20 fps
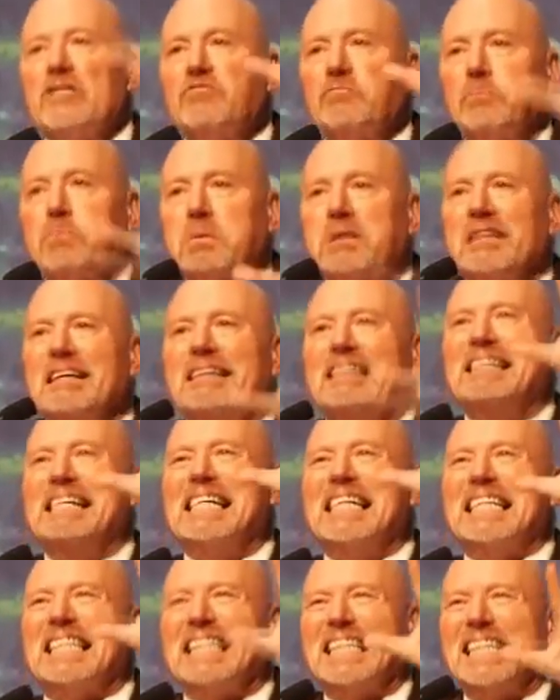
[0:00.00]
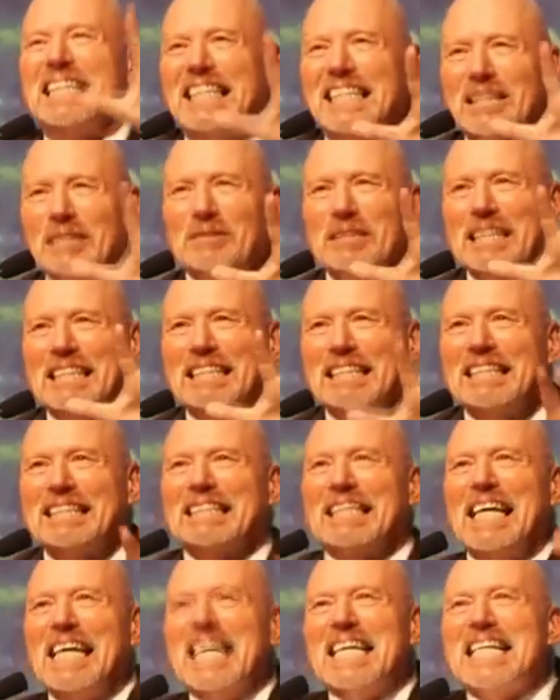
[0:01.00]
of blood
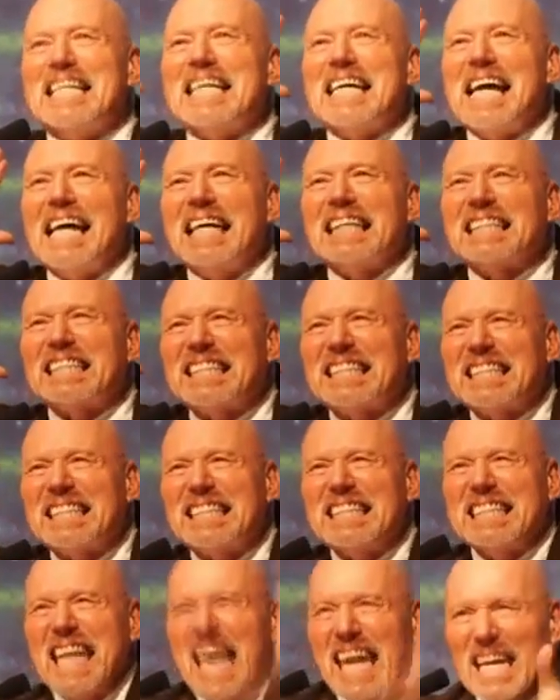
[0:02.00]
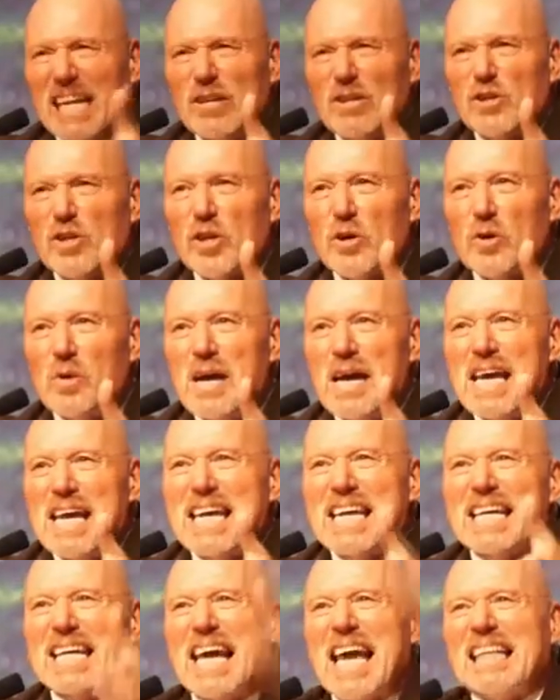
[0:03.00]
guiltiness. It has stained you.
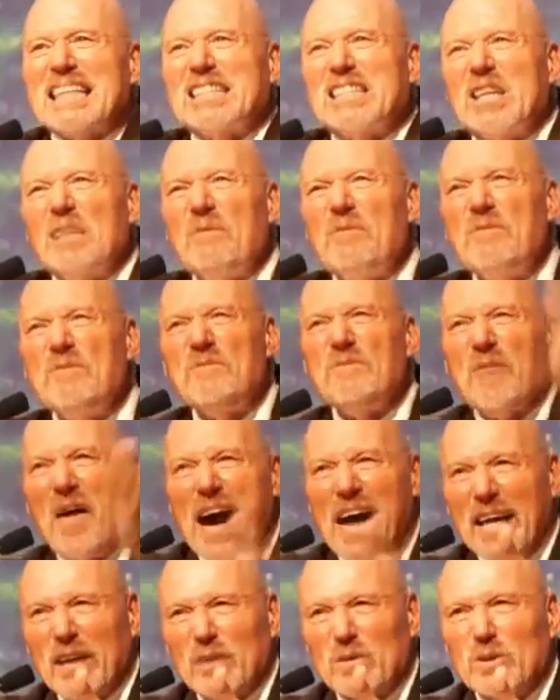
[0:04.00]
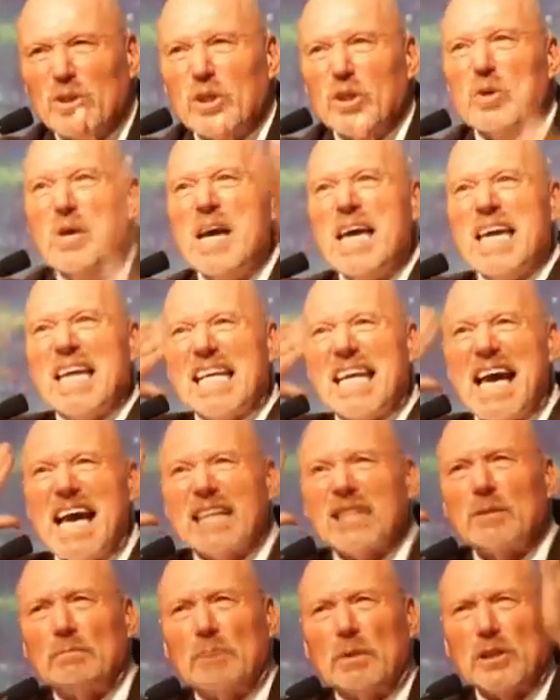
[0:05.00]
It has defiled you. It
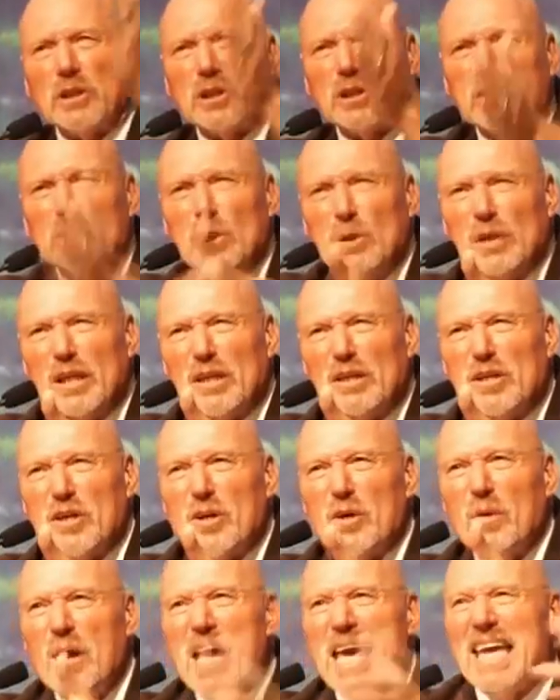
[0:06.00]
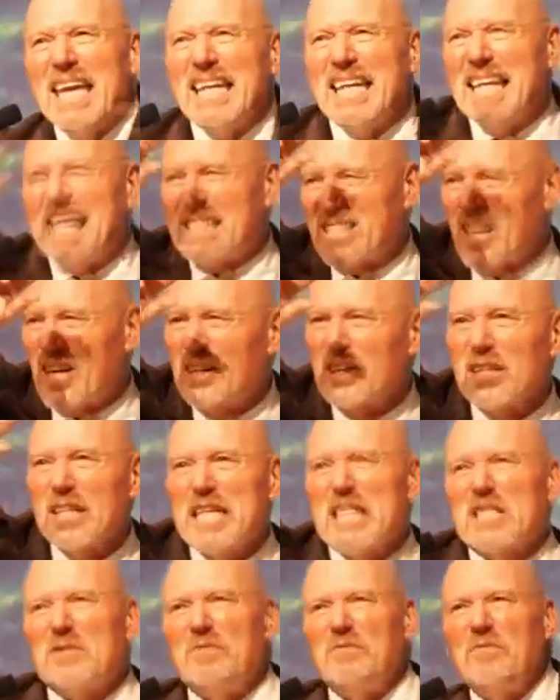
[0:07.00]
has polluted you. It has
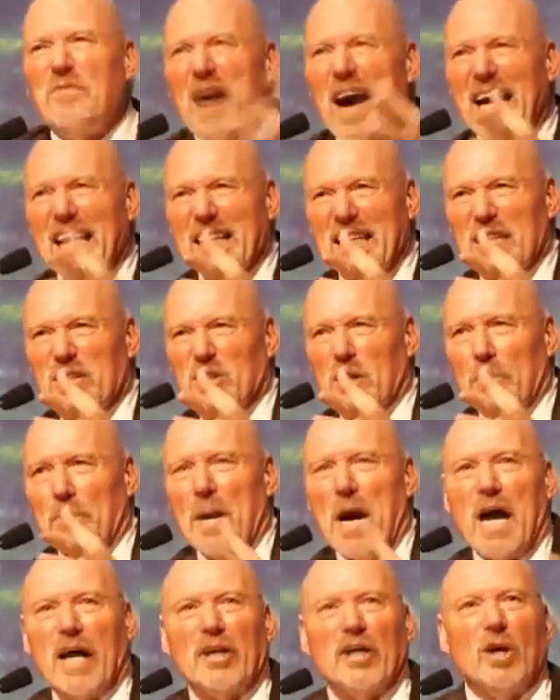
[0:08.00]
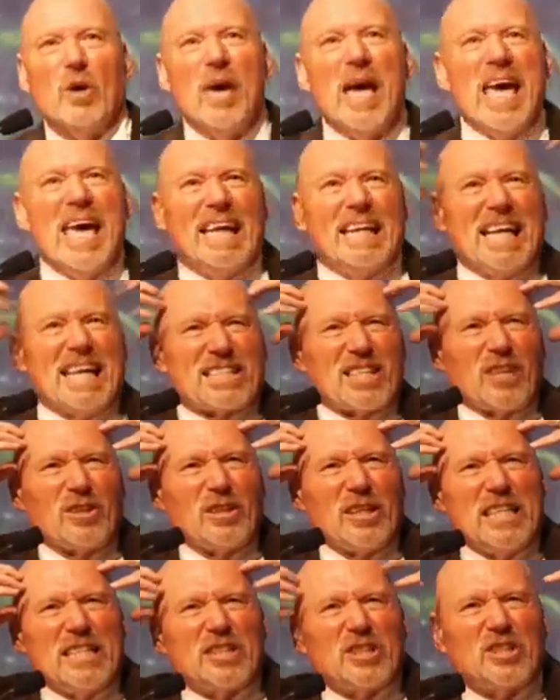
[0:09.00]
unleashed violence upon you. It has
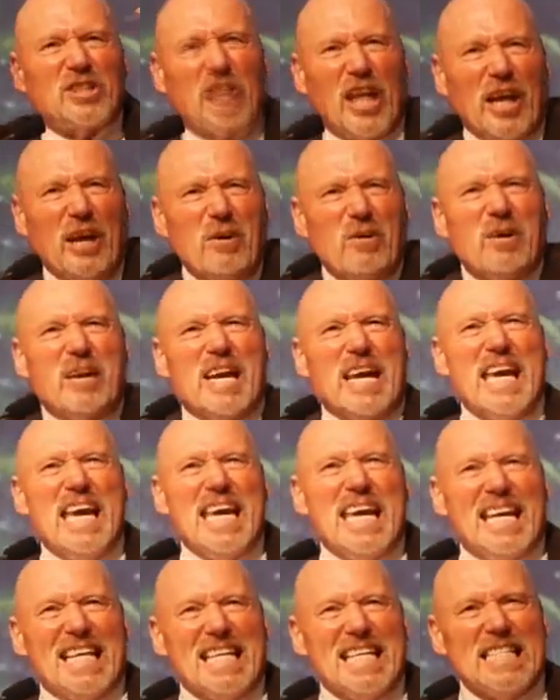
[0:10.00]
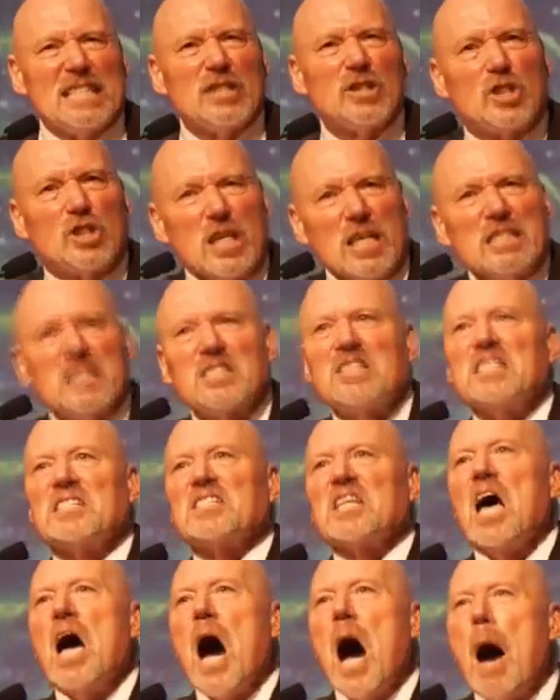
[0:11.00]
unleashed tyranny and
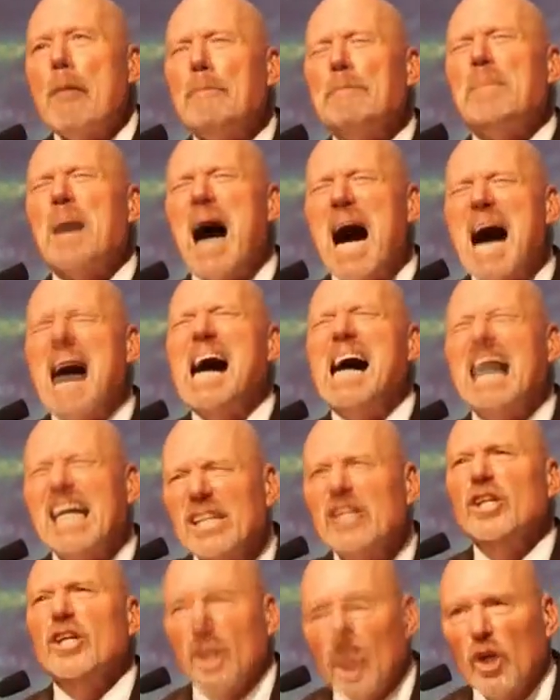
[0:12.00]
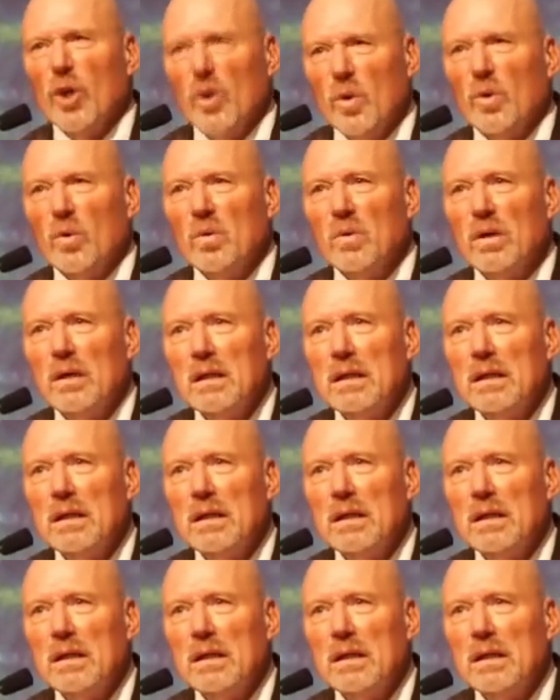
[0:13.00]
injustice upon you.